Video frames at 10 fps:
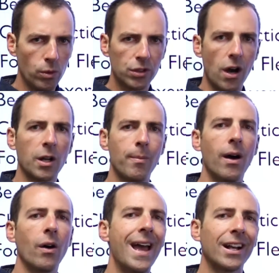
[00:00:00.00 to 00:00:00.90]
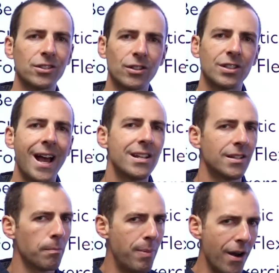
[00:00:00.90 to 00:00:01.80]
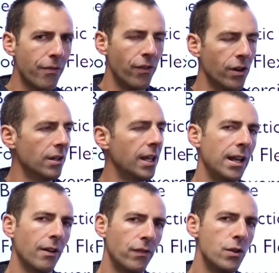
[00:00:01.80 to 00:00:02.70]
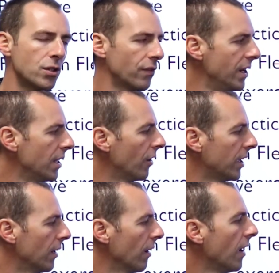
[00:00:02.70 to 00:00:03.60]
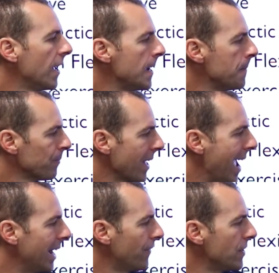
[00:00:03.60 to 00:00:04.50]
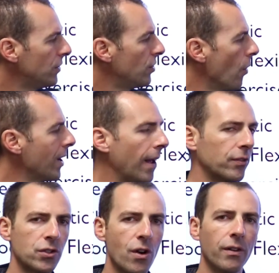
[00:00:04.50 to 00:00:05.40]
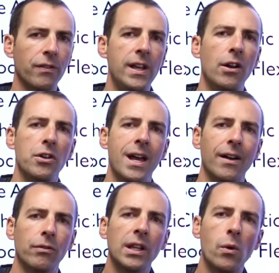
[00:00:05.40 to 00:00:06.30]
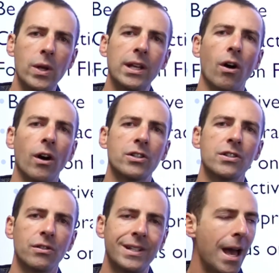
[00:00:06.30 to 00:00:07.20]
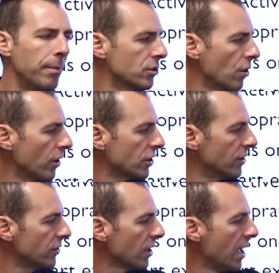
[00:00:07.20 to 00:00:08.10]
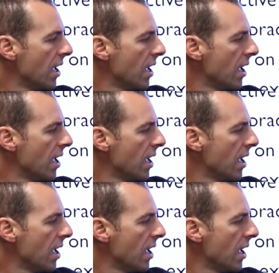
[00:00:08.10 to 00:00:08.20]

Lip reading: we'll talk about exercising barefoot in a future video here. And if you don't have strong feet or you have really weak arches or damaged arches,